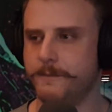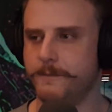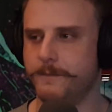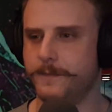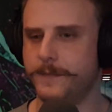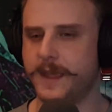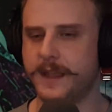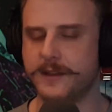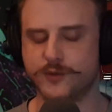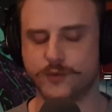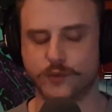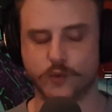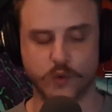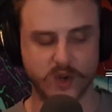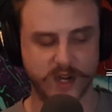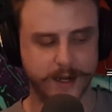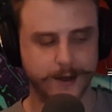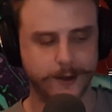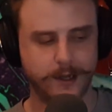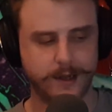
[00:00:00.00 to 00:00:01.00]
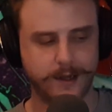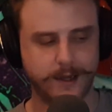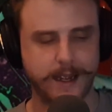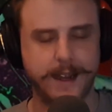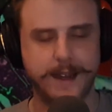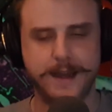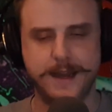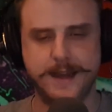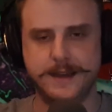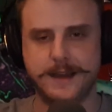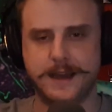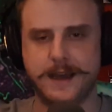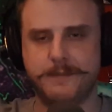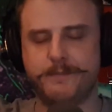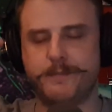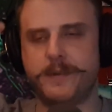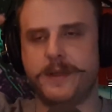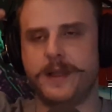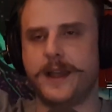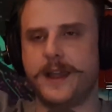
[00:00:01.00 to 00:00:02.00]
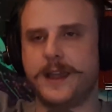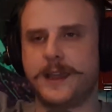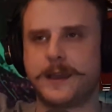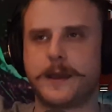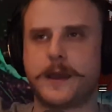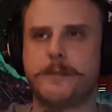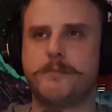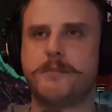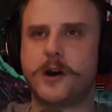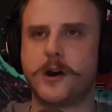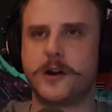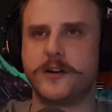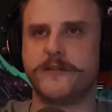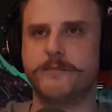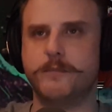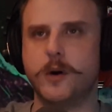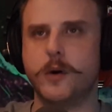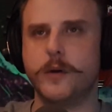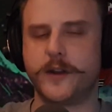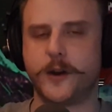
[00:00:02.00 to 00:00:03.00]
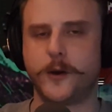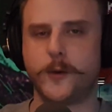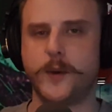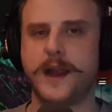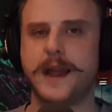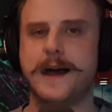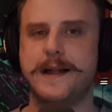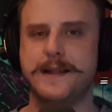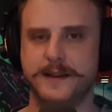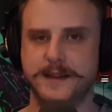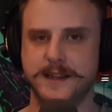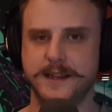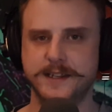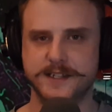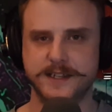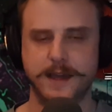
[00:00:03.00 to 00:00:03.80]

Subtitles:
that's real and like a part of both our realities.